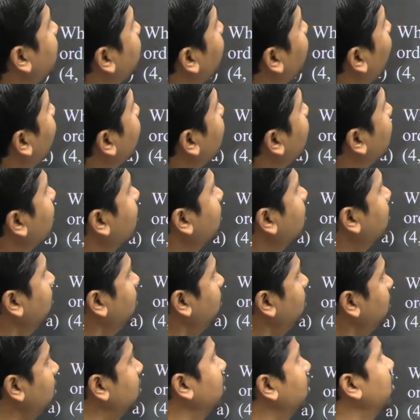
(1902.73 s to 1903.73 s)
want
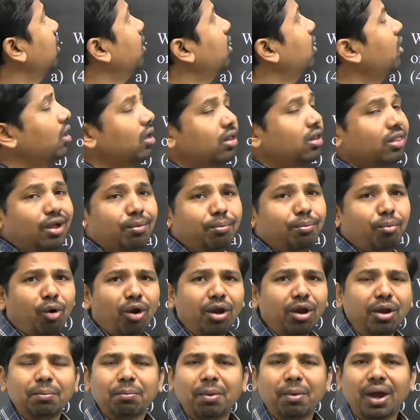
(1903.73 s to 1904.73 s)
the
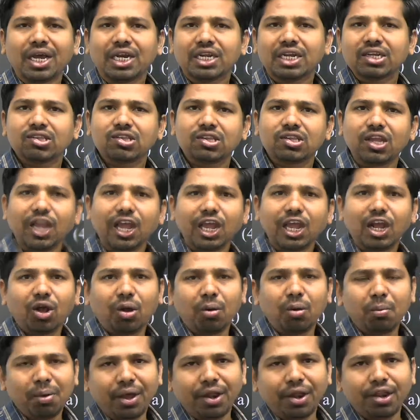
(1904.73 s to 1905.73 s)
point minus a
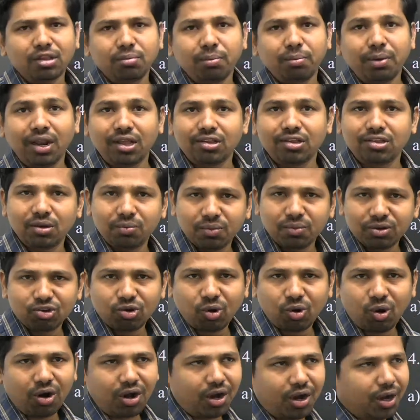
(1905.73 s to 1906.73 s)
comma minus b lies in which
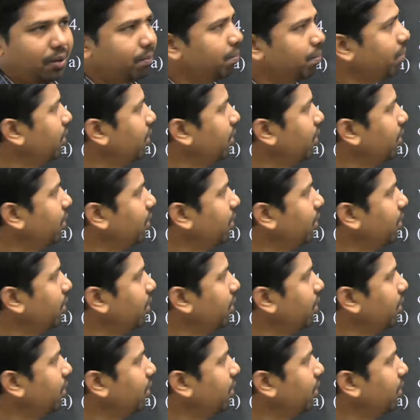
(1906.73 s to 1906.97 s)
quadrant?